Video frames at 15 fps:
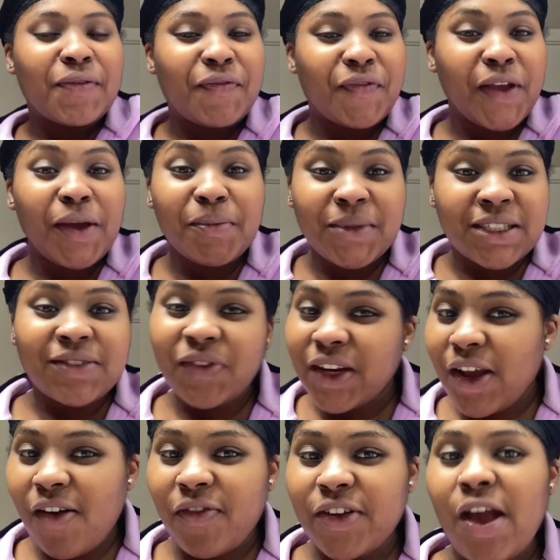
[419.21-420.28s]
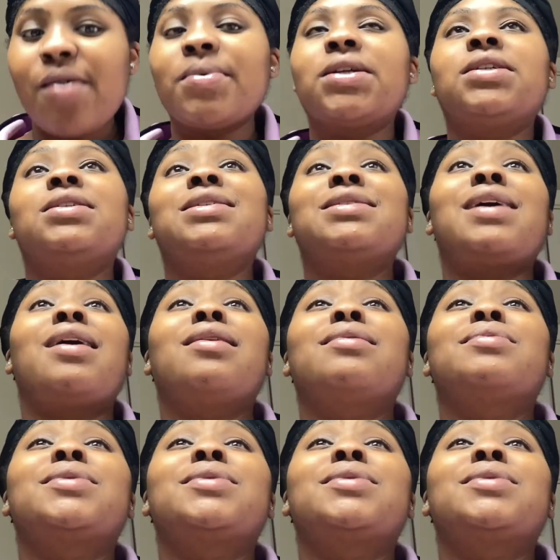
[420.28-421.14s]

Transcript: film this video for y'all because I am